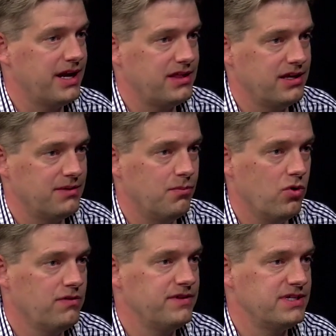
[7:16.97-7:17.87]
I think
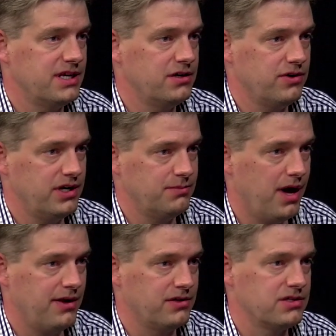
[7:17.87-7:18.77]
more of these integrated
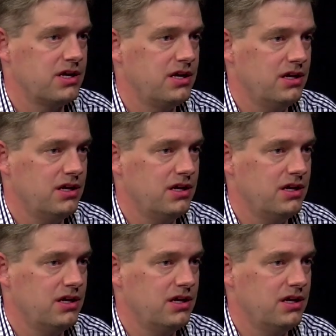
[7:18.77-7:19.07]
models,